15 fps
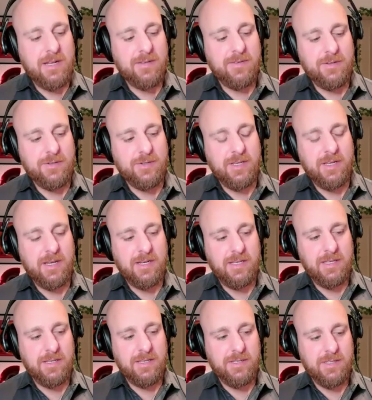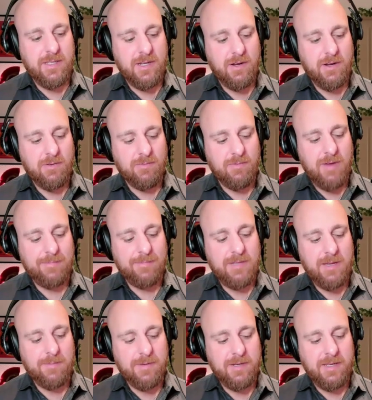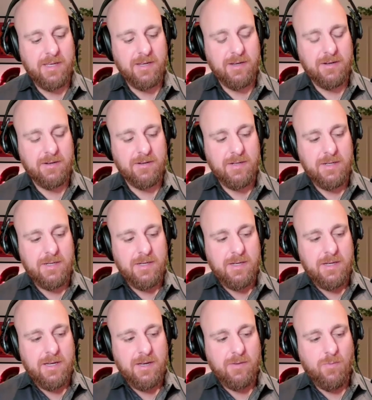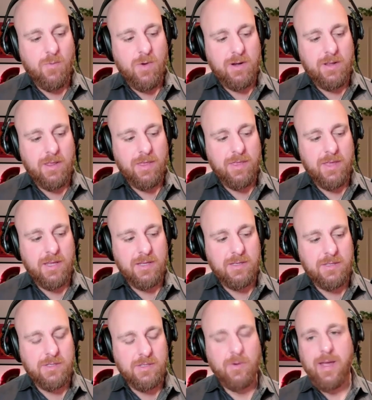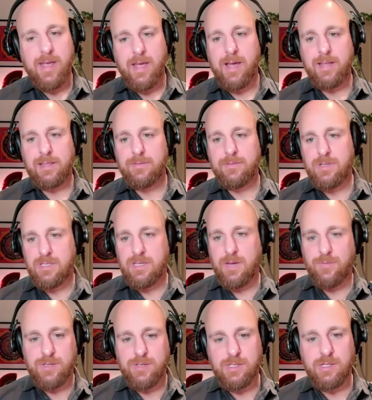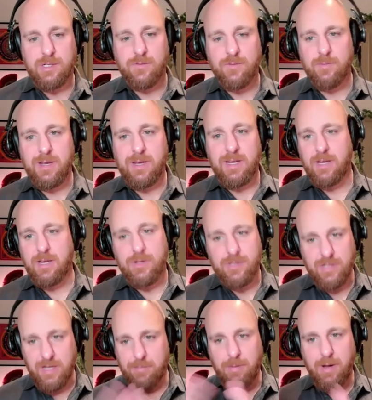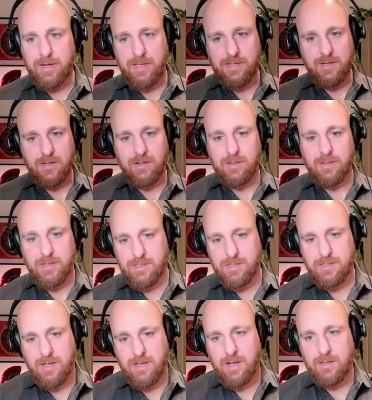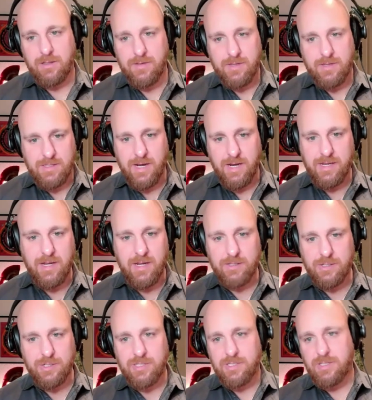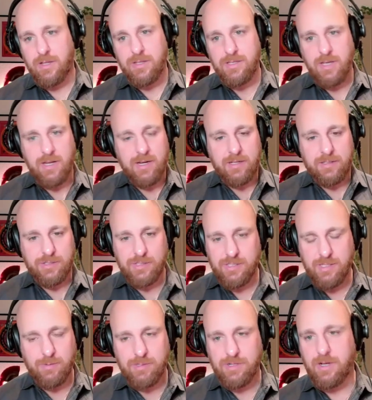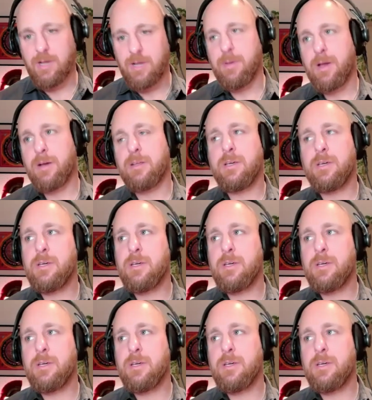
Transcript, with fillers: interesting ideas that are wrapped up in here. One of the things, so I lived in San Francisco for many years, and I bought into all these ideologies that we're talking about,